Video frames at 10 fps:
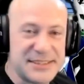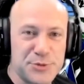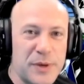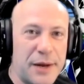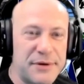This
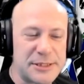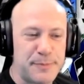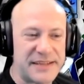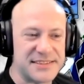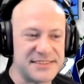is what I would
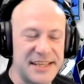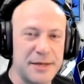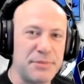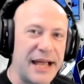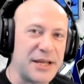expect to see
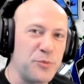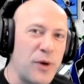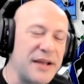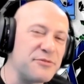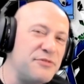in a black and
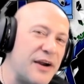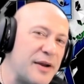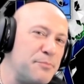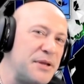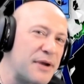white,
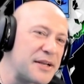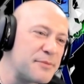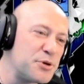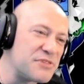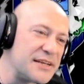very
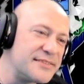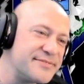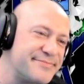B-rated movie.